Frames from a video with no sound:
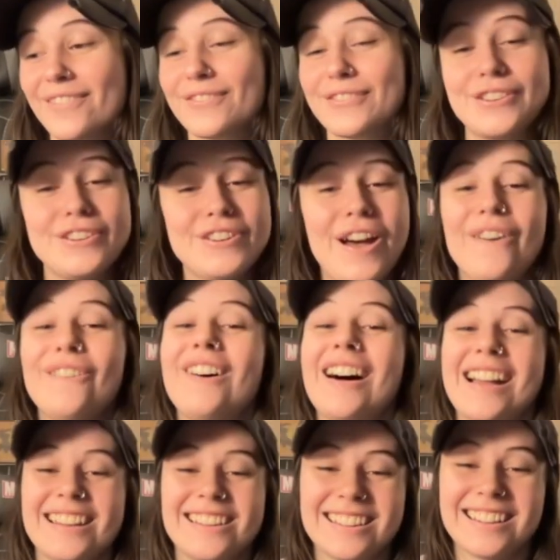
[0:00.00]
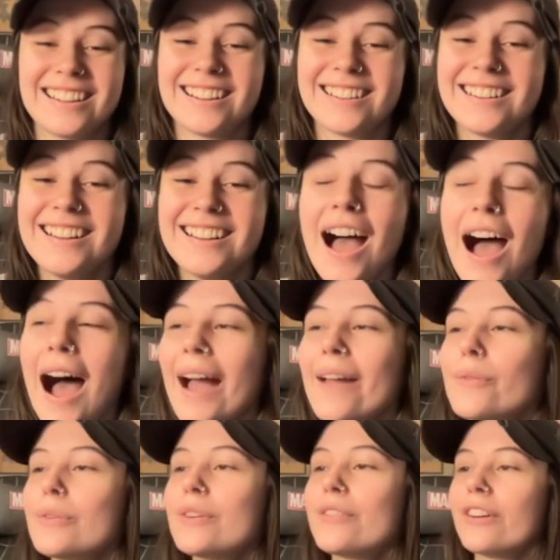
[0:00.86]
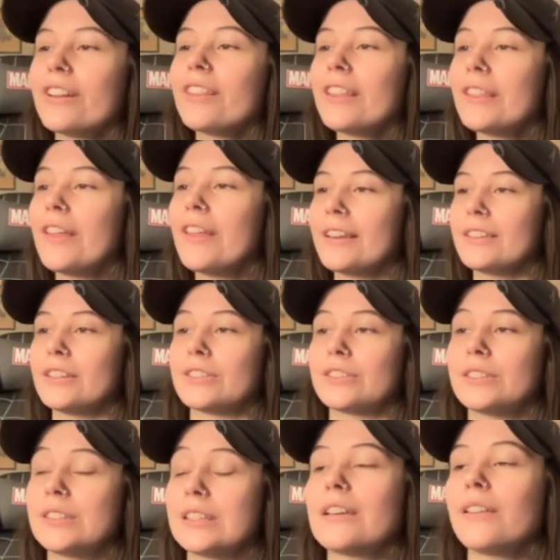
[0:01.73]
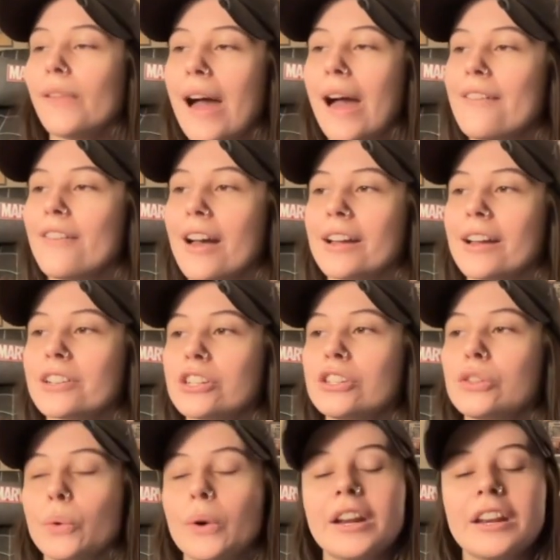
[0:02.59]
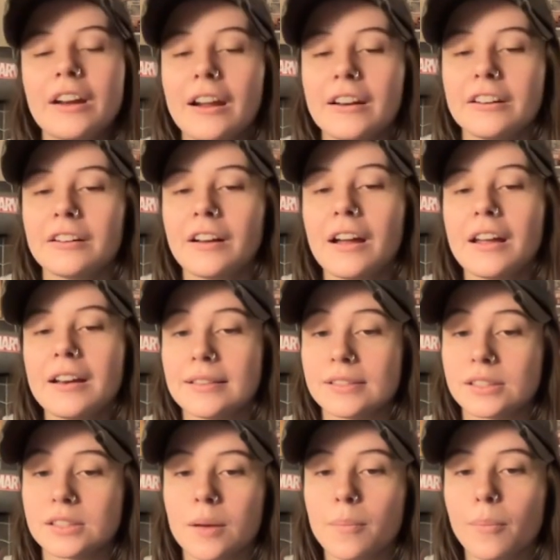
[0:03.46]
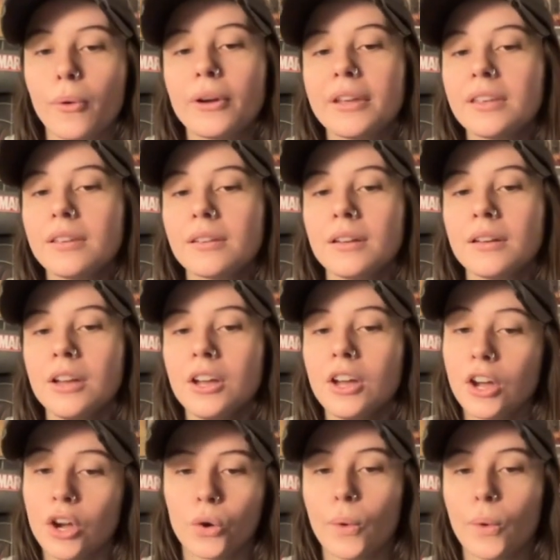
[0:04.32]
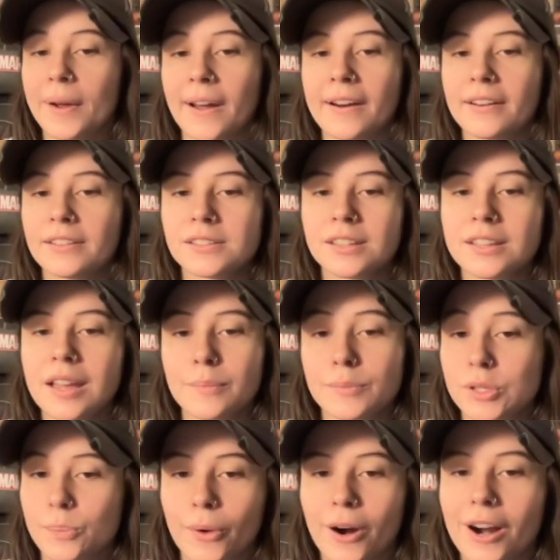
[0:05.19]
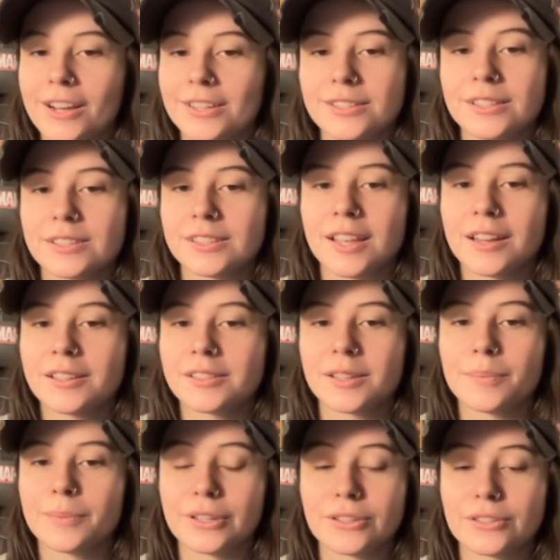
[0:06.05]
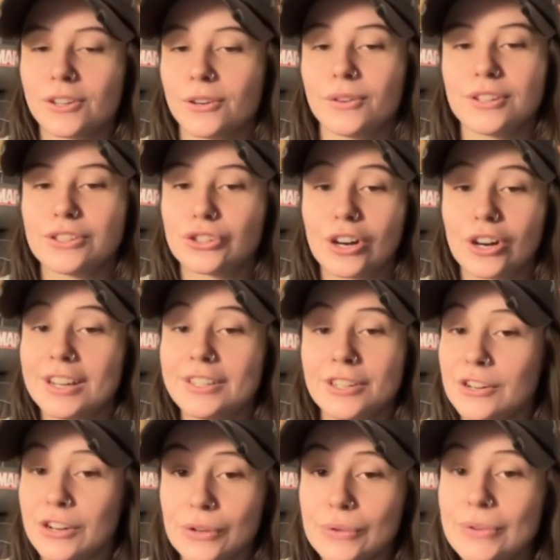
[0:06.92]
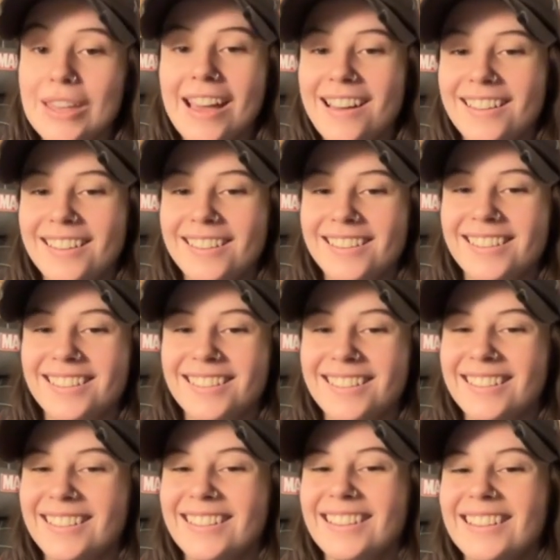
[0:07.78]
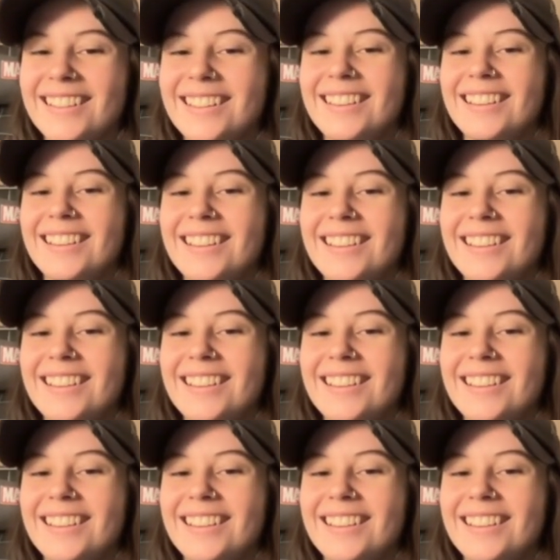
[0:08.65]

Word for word: no idea. I would really like to see a live action 2099 at some point. Quite honestly, I'm surprised it's not something Sony's tried to do yet. That's true.